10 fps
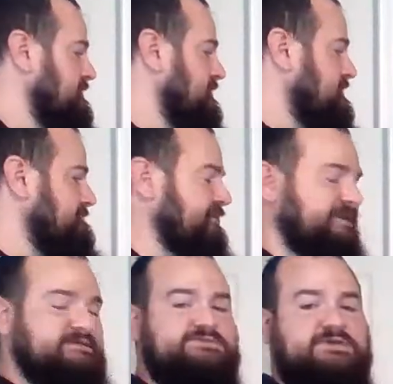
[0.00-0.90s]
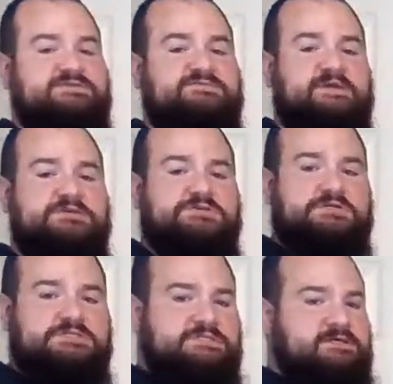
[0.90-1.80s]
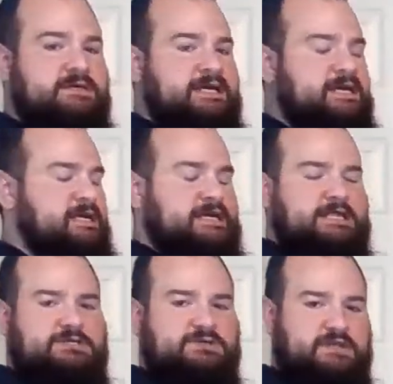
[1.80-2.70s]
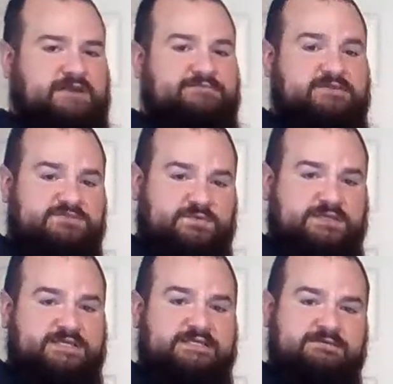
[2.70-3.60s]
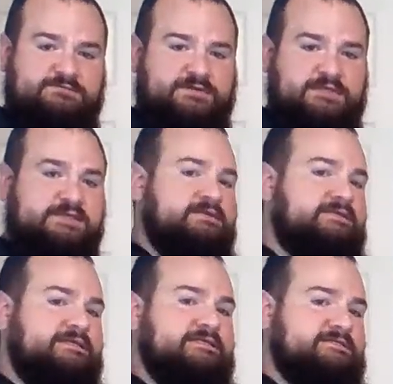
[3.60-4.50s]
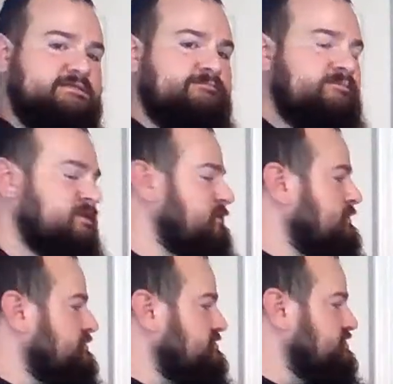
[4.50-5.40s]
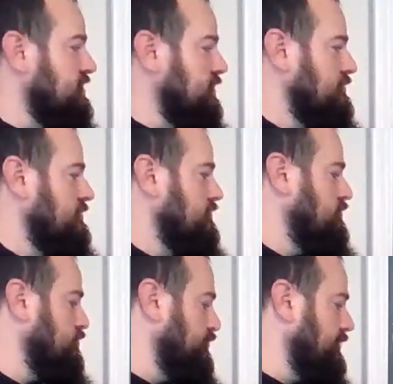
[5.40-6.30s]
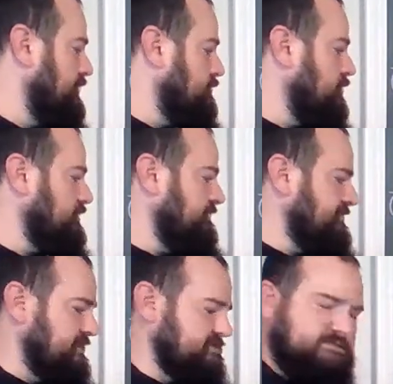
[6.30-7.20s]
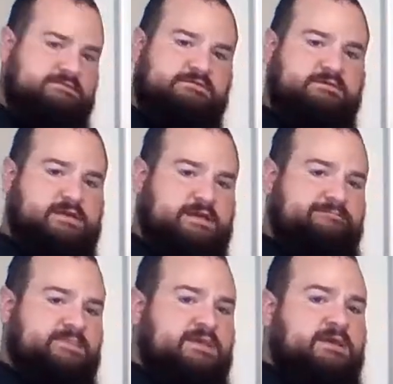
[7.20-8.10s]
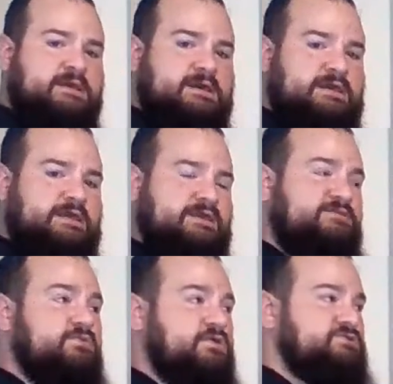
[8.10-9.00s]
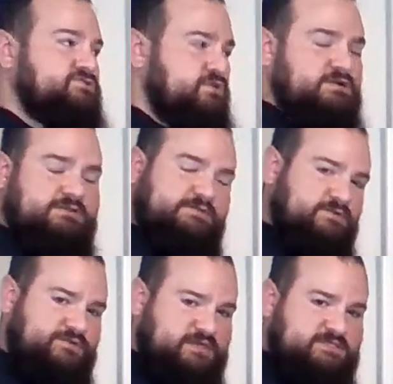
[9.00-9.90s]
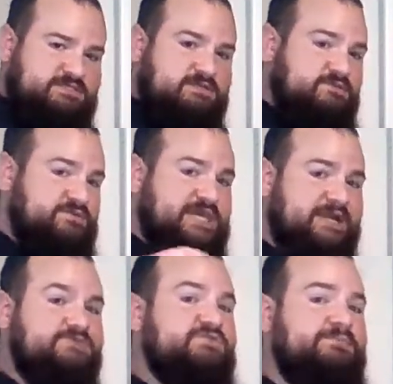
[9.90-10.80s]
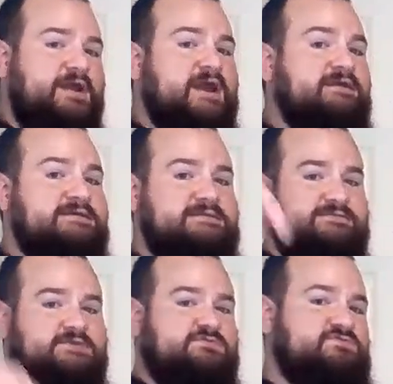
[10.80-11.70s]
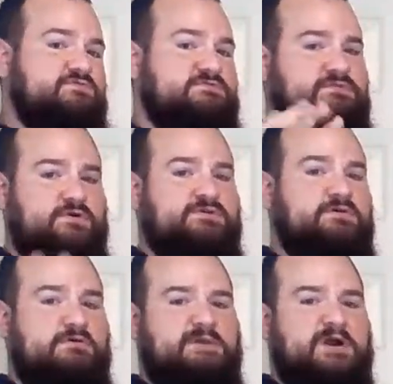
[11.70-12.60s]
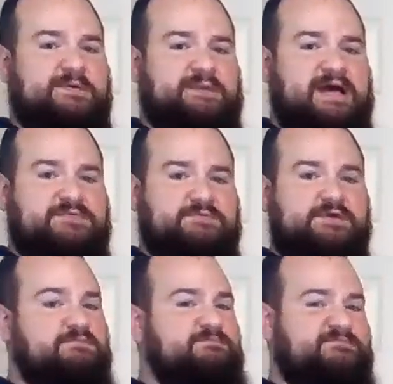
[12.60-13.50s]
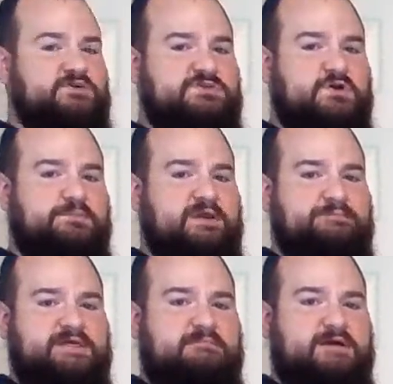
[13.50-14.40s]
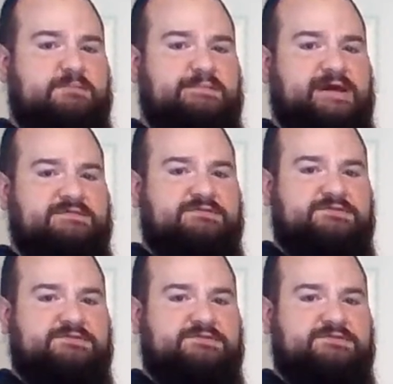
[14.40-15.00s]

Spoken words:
apply these transformations, your life gets really, really easy. So, really work on this, okay? If you are struggling with this, there's extra practice. If you go to the MyOpenMath, and we first open up that MyOpenMath,